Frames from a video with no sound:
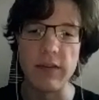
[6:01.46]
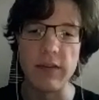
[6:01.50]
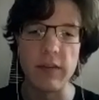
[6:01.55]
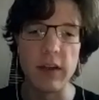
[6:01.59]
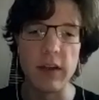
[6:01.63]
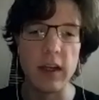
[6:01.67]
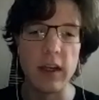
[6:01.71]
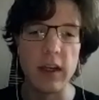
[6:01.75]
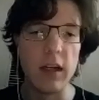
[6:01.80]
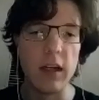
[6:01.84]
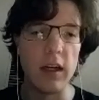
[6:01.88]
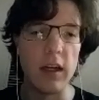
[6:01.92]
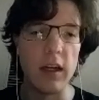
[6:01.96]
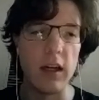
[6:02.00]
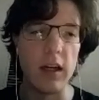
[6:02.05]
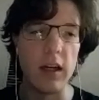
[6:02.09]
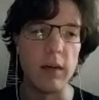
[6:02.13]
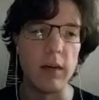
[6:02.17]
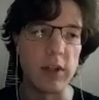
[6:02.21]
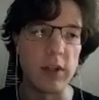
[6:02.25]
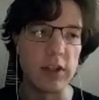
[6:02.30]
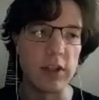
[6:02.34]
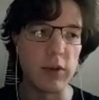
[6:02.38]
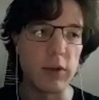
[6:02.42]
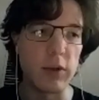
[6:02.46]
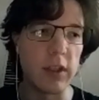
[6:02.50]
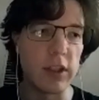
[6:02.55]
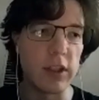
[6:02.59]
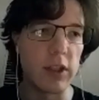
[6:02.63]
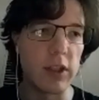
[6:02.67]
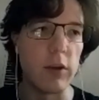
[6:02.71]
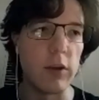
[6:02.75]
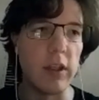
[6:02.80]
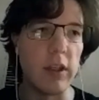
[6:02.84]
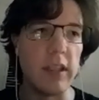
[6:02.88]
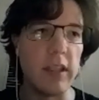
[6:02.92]
our storage coin,
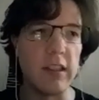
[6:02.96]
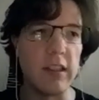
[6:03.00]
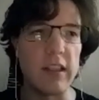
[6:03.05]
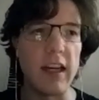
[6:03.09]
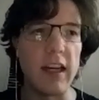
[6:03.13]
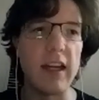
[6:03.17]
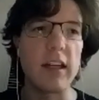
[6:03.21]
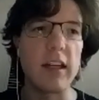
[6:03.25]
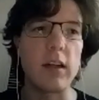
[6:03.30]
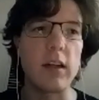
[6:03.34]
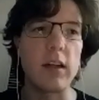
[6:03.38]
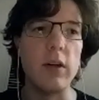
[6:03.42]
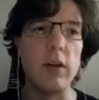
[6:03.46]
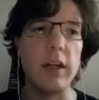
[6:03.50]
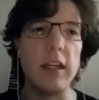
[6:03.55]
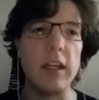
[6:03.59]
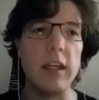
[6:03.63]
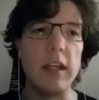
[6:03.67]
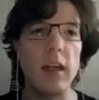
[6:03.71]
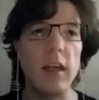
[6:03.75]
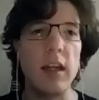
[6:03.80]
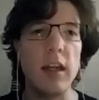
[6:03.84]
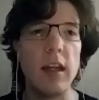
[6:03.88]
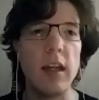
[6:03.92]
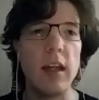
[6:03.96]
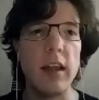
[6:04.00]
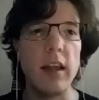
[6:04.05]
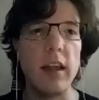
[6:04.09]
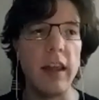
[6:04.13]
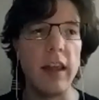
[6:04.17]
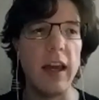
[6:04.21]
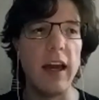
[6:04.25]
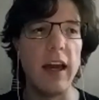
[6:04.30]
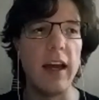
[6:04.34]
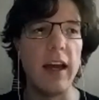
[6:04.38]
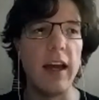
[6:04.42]
Sia coin, that
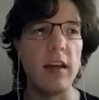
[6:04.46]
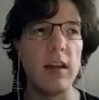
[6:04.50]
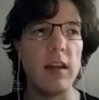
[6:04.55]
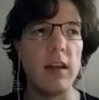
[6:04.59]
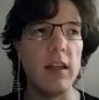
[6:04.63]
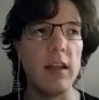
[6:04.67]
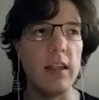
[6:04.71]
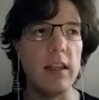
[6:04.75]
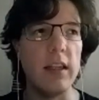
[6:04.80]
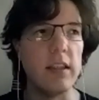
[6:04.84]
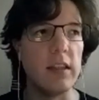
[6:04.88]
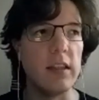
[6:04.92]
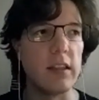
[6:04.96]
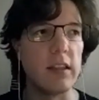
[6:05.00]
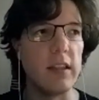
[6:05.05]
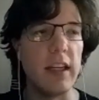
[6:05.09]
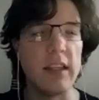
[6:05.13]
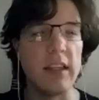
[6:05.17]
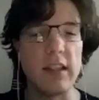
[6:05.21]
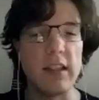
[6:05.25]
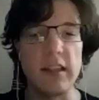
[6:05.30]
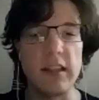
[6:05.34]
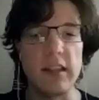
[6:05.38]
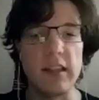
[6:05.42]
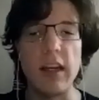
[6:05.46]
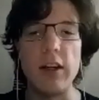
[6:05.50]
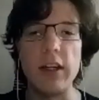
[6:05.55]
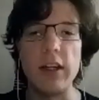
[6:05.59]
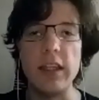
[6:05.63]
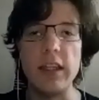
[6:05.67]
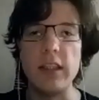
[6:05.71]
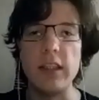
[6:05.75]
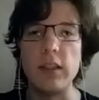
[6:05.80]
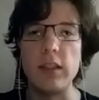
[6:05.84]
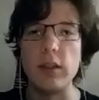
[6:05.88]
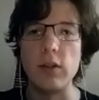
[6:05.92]
is necessary
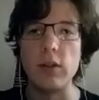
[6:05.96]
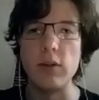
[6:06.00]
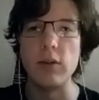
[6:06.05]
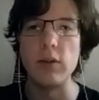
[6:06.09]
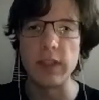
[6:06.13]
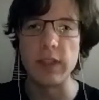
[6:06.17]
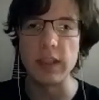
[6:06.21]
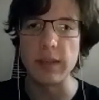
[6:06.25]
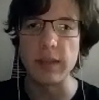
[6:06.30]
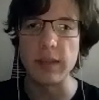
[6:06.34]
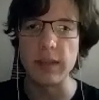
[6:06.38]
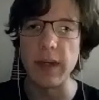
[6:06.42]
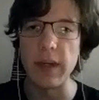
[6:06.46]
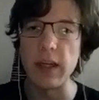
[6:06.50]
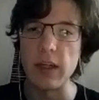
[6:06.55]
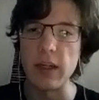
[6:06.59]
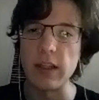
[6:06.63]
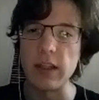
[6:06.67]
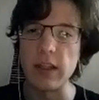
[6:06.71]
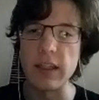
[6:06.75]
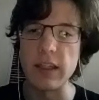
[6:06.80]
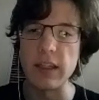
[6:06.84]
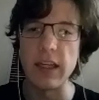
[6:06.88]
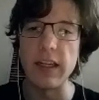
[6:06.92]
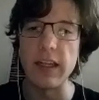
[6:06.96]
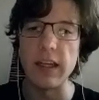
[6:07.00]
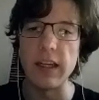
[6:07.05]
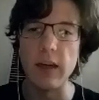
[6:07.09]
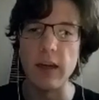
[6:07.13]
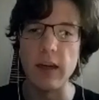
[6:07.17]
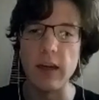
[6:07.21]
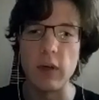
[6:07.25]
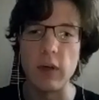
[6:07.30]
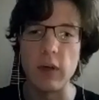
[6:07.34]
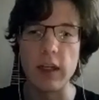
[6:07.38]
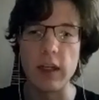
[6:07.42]
to participate on the Sia
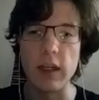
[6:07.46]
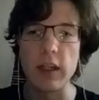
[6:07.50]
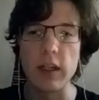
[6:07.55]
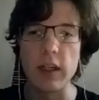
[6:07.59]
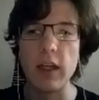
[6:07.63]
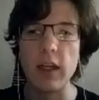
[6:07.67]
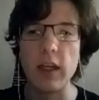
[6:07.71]
network.